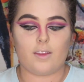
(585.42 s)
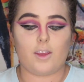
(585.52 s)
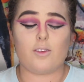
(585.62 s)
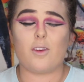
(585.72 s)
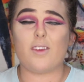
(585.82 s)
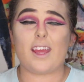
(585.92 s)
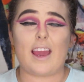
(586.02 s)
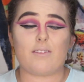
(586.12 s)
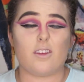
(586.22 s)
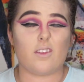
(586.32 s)
You don't really
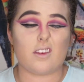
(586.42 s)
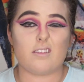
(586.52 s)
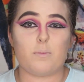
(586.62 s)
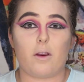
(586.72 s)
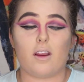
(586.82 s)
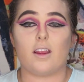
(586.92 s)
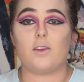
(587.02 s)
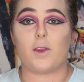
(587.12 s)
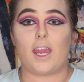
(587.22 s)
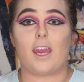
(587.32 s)
have to do this part.
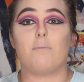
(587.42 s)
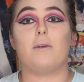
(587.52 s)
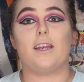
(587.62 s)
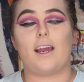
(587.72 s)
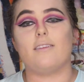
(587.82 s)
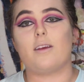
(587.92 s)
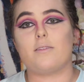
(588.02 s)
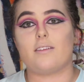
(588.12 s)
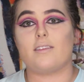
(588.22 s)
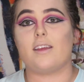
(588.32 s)
You can, but 9 times
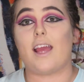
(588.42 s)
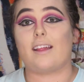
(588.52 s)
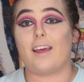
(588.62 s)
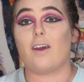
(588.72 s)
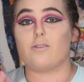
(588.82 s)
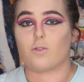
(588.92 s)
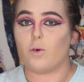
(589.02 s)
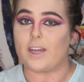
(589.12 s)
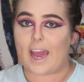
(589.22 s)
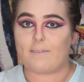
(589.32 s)
out of 10, a clown is
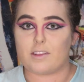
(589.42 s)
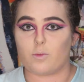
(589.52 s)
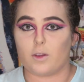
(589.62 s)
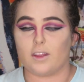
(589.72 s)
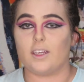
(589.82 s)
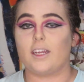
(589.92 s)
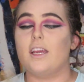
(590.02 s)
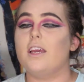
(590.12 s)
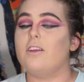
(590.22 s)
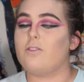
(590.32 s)
going to have this one look.
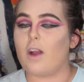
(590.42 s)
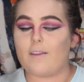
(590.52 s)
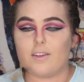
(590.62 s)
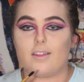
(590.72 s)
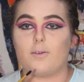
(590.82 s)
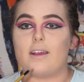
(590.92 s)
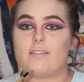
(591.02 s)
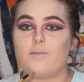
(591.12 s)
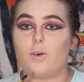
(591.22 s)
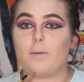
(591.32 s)
Don't have to do the rest
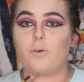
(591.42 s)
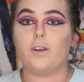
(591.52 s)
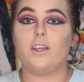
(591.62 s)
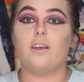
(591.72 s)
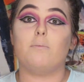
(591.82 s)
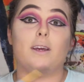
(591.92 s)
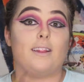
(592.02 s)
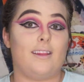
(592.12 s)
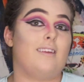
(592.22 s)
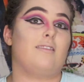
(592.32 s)
of what I'm going to do,
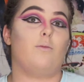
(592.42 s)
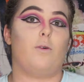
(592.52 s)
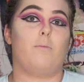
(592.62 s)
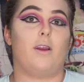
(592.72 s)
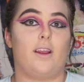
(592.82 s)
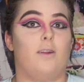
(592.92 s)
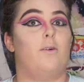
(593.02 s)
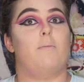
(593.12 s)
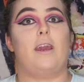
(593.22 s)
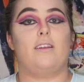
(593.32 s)
but this is one part you're going to
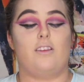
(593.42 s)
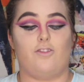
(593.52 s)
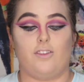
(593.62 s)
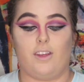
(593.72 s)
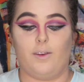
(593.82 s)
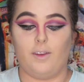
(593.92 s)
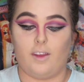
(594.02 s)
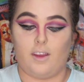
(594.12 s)
want to pay attention to.